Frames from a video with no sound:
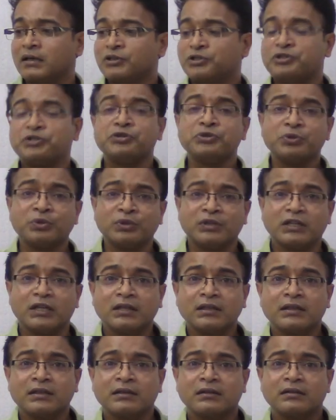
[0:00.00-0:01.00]

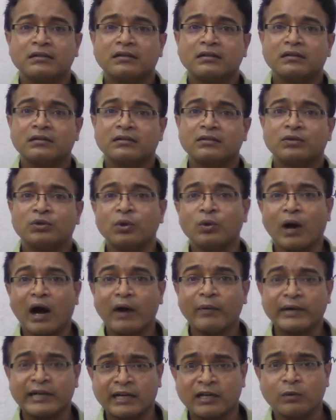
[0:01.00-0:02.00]
tuned to
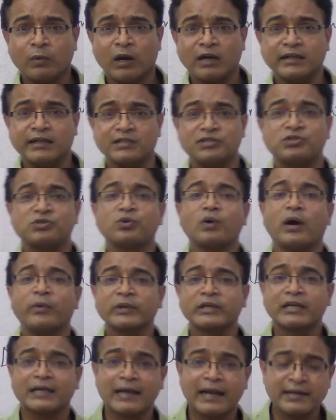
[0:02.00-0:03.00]
our advantage, to
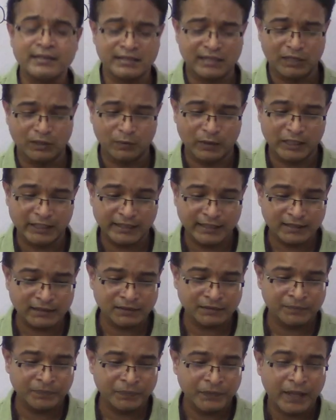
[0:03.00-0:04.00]
our client's advantage.
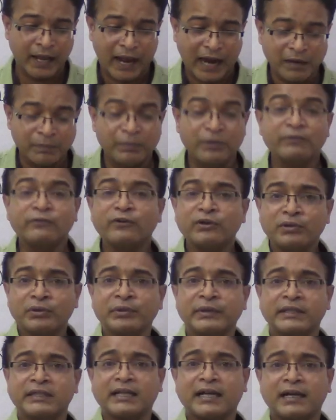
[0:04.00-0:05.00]
And before
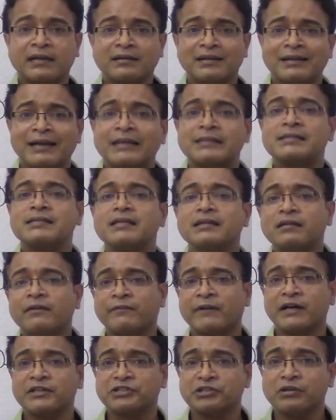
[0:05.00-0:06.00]
doing that, let's see the
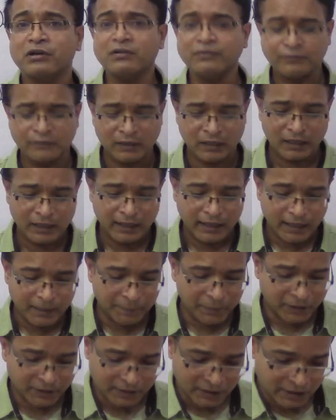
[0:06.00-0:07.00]
function of a
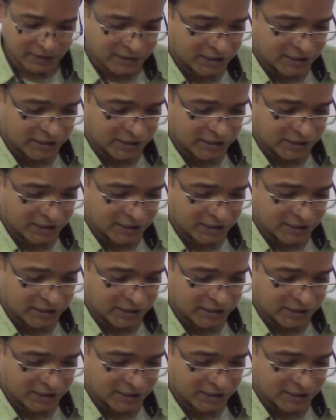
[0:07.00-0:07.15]
particular